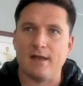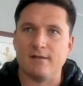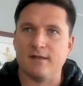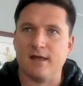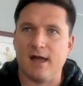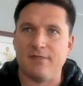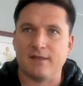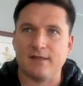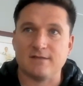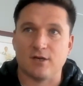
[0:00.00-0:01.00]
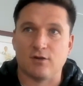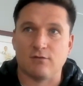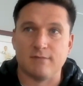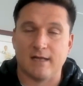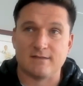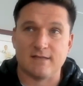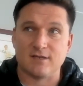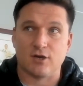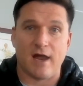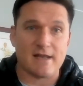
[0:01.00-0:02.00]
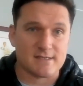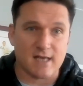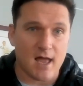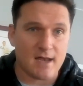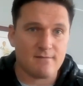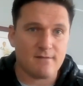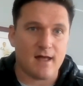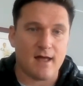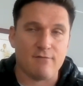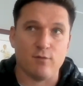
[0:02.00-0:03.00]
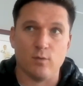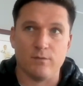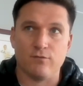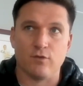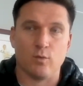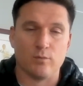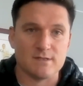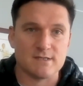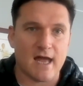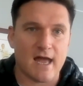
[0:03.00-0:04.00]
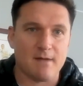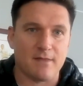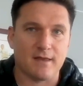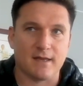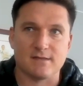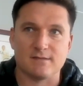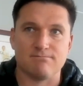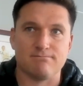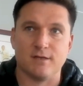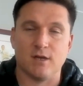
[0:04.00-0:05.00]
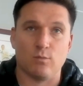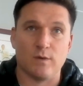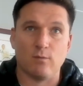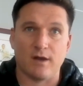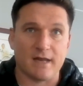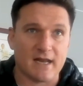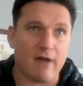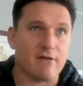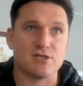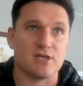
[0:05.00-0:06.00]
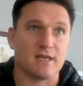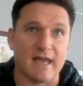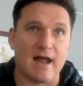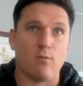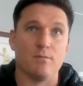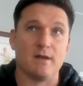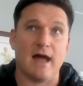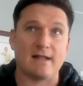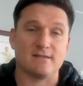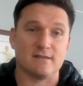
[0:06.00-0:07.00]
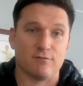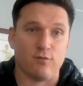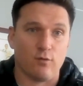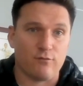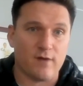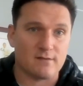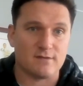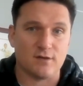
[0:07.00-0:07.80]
And I think that's a great sign for the women's game. I think it's, we want to encourage and get our women out at the forefront.